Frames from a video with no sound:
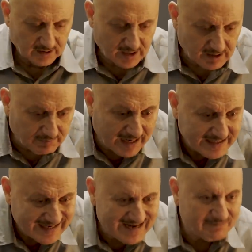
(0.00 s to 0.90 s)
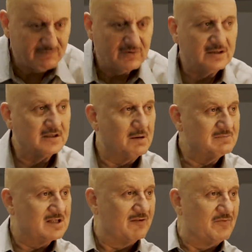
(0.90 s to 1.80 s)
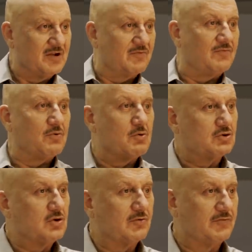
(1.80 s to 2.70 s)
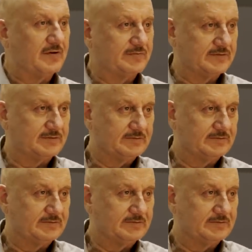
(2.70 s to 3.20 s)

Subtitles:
And my name will come somewhere fourth or fifth.